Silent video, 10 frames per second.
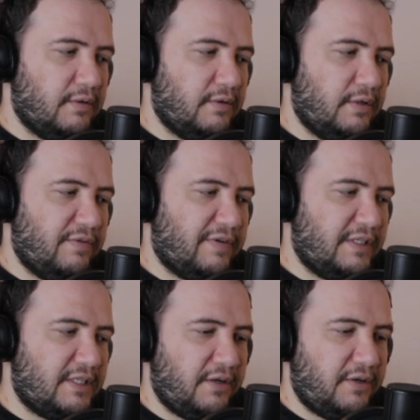if I
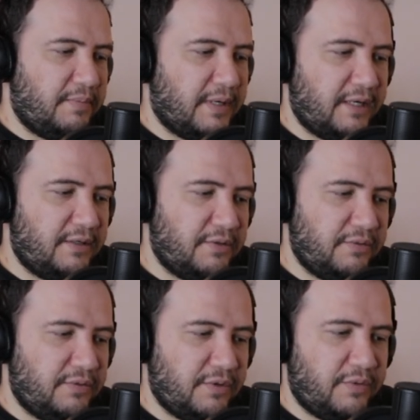say goodbye,
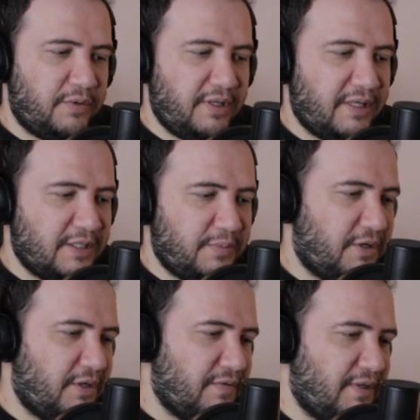don't worry, that's
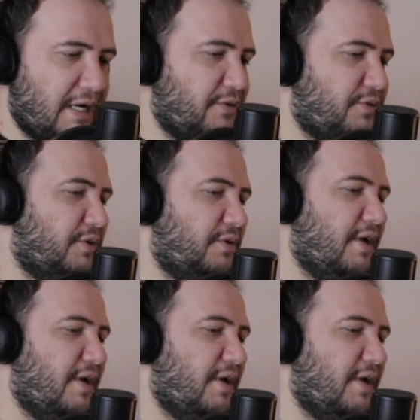part of the outro.